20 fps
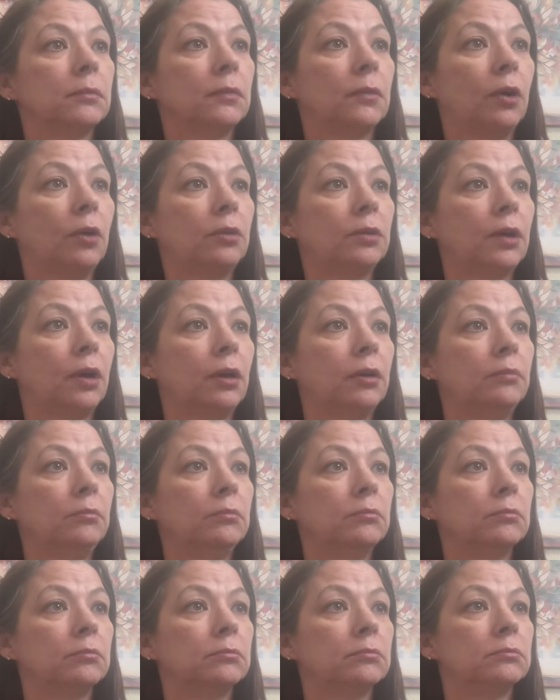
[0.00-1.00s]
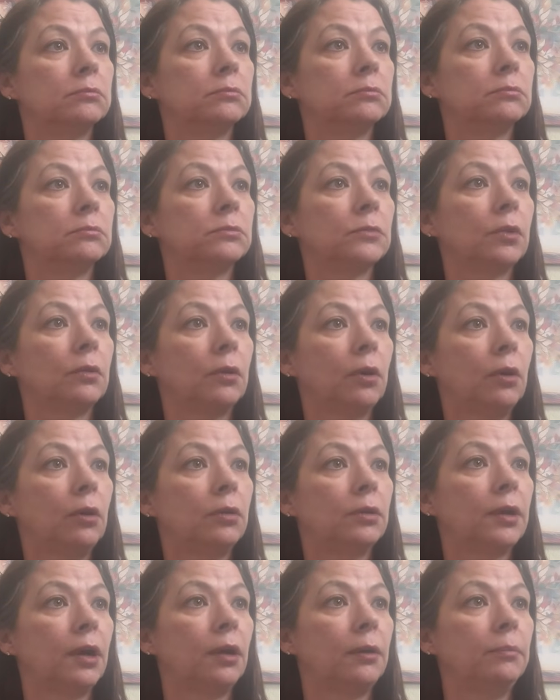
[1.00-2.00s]
Hold on.
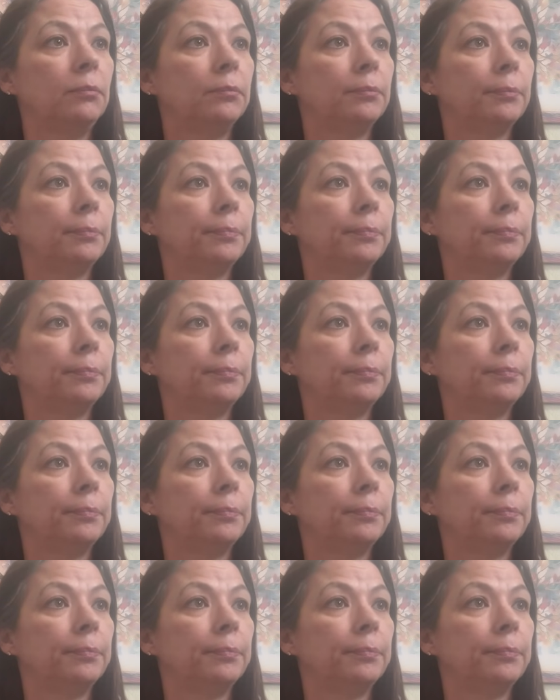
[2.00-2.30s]
Hold on.